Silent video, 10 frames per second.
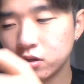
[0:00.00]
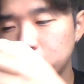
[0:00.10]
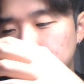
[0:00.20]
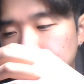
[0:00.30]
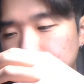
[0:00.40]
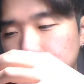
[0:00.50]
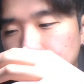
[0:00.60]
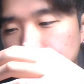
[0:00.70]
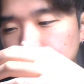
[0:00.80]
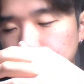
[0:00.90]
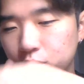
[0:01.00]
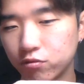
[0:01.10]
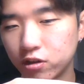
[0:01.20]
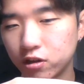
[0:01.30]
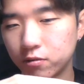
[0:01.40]
if in this
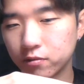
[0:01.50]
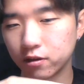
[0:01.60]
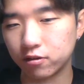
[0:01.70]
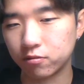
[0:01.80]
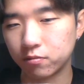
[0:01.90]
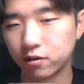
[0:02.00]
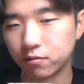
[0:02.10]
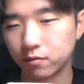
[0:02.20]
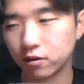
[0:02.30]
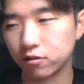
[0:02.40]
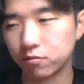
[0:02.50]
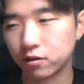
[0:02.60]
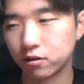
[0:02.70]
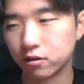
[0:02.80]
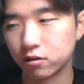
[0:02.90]
between valence band
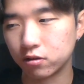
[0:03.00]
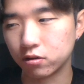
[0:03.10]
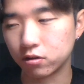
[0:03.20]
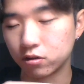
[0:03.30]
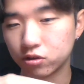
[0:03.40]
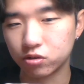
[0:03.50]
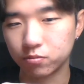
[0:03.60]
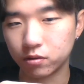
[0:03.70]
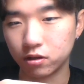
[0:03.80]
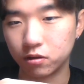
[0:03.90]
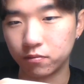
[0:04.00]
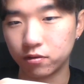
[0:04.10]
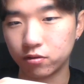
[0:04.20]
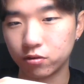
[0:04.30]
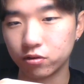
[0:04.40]
and the conduction band, if
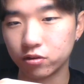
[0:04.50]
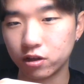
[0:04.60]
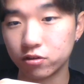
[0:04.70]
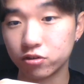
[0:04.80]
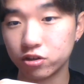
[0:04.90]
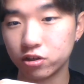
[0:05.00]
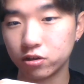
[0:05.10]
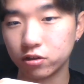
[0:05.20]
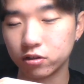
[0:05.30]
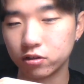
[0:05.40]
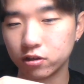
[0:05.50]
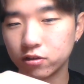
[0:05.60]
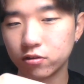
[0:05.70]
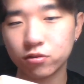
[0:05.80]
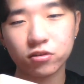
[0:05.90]
certain energy, not
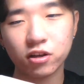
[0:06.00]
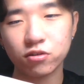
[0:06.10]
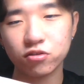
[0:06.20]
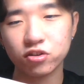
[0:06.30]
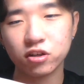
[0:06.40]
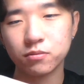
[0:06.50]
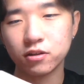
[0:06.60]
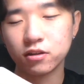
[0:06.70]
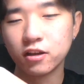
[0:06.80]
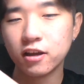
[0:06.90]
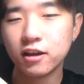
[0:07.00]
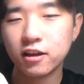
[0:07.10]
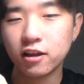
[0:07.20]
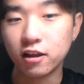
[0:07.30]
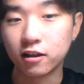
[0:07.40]
certain energy, I mean
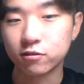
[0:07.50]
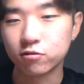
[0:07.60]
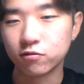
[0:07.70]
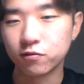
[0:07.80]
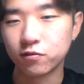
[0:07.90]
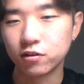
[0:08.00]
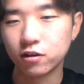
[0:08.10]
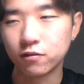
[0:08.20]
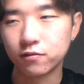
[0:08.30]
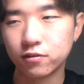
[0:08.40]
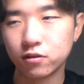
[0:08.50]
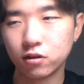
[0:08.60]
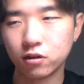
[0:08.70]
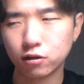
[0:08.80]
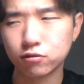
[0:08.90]
if the
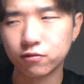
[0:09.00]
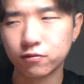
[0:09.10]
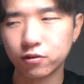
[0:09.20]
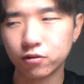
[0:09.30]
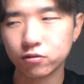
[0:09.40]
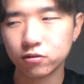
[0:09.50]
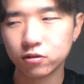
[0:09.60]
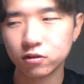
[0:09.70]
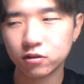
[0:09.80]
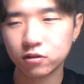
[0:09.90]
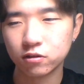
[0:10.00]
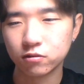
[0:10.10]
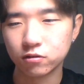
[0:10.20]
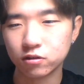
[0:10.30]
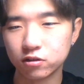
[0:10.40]
electron field
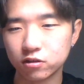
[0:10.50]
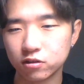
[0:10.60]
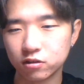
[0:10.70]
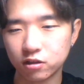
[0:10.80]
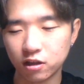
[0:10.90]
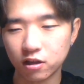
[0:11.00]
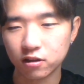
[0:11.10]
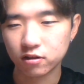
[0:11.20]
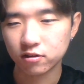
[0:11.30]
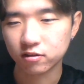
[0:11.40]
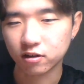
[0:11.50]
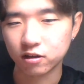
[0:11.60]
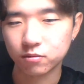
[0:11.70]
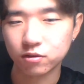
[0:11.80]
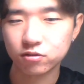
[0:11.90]
was in this
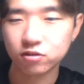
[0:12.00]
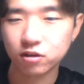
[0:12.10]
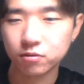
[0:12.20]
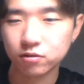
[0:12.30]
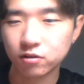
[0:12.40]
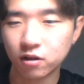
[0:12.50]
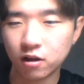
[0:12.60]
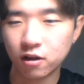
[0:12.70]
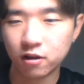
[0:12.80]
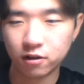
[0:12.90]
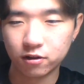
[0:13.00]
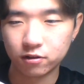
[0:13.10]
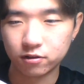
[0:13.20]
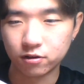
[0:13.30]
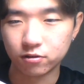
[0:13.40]
kind of energy level,
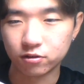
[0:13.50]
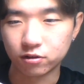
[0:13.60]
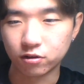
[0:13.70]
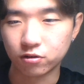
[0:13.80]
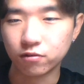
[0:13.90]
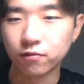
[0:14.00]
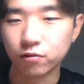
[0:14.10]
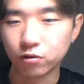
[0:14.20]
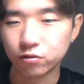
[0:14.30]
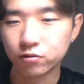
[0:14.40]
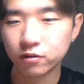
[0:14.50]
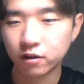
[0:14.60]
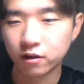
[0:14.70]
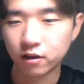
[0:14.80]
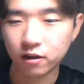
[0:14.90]
there is a current flow,
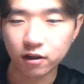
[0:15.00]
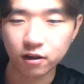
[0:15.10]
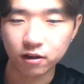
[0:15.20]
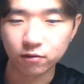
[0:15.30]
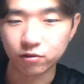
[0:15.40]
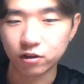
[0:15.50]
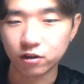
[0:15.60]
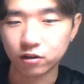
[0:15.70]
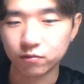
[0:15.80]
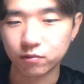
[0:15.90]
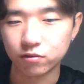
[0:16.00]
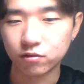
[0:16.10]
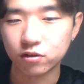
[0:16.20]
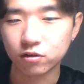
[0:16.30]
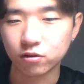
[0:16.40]
and
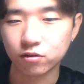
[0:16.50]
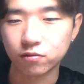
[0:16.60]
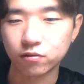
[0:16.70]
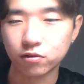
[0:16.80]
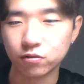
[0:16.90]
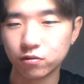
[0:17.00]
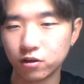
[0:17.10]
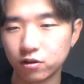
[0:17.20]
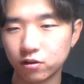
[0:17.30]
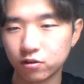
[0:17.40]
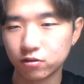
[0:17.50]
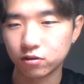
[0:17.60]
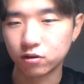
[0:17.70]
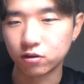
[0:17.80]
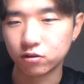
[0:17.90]
between the current flow we
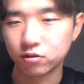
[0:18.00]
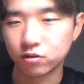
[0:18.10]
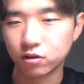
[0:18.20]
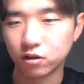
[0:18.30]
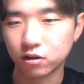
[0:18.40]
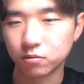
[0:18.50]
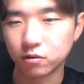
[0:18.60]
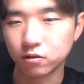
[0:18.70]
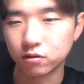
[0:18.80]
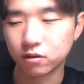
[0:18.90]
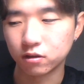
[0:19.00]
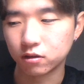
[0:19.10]
start to talk about